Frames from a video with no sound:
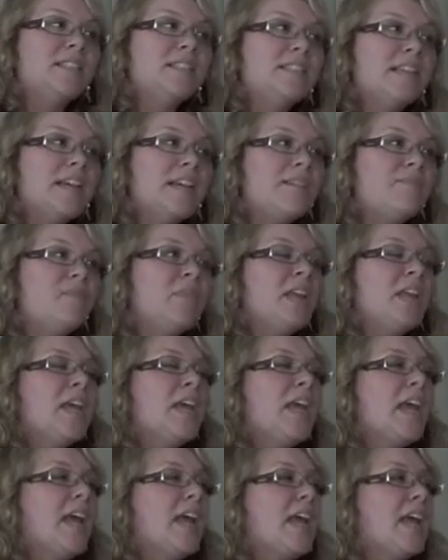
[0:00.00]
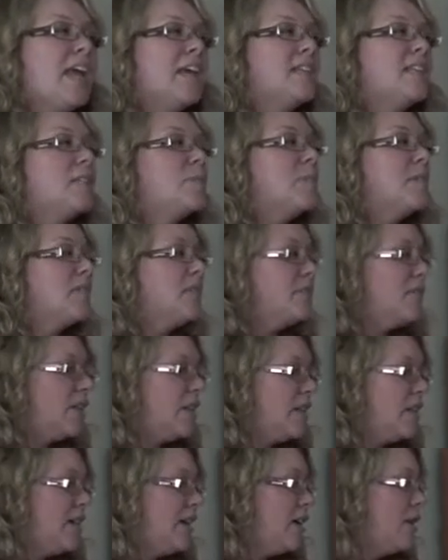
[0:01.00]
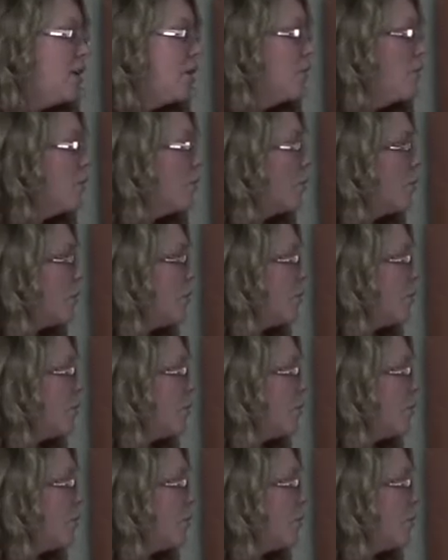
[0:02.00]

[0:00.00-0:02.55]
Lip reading: today, and specifically we're